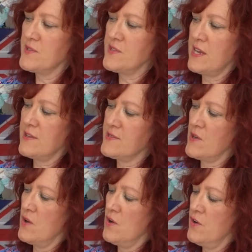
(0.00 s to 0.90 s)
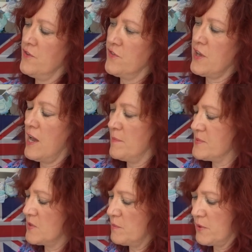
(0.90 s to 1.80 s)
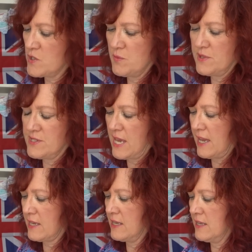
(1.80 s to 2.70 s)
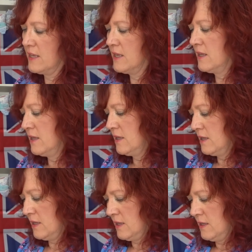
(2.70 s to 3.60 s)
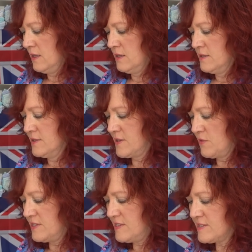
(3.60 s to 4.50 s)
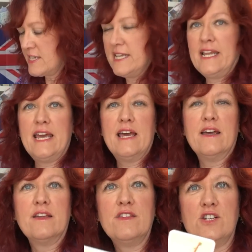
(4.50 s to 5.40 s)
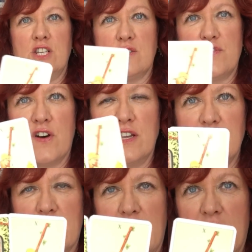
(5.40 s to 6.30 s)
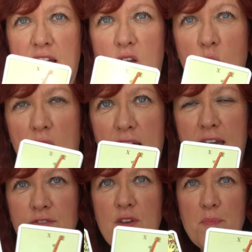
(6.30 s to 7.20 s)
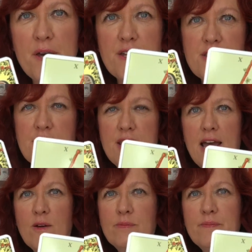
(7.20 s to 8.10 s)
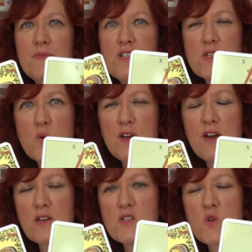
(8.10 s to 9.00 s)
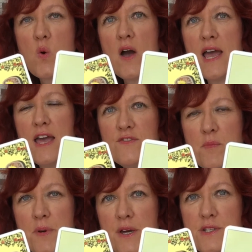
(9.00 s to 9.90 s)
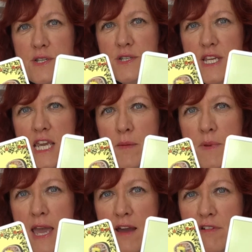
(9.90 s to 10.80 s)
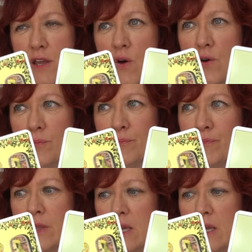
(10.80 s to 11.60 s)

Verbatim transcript: the Six of Cups on the bottom of the deck. So this is clear that she's finding it quite a heavy burden now. It's quite a heavy burden to keep carrying on,